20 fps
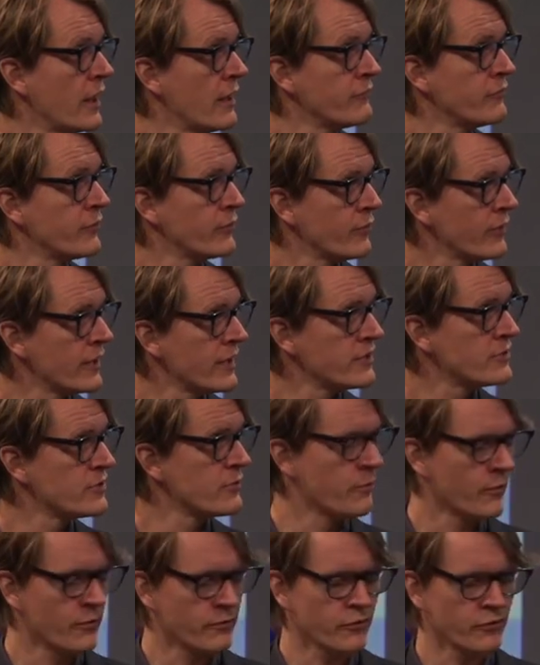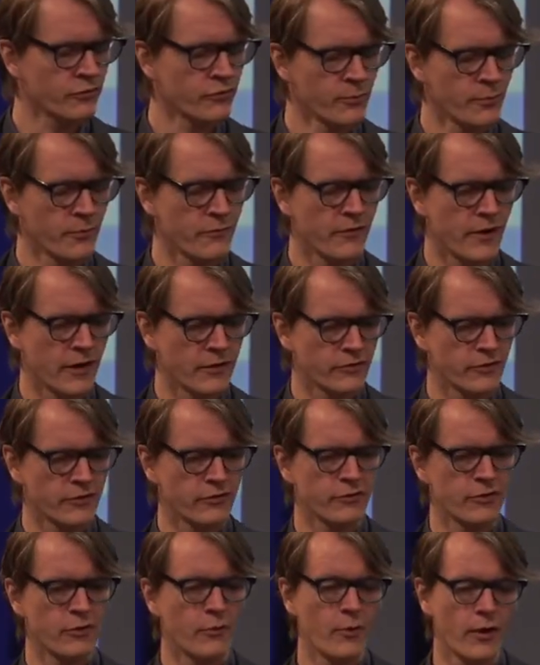if the relationship with your supervisor
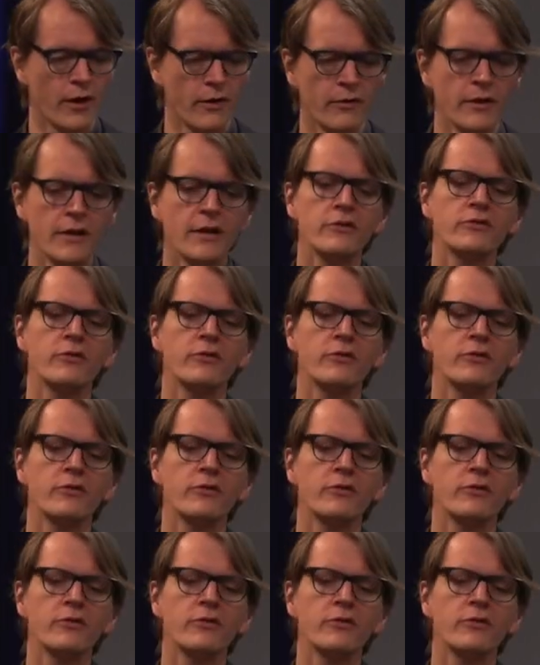is not well.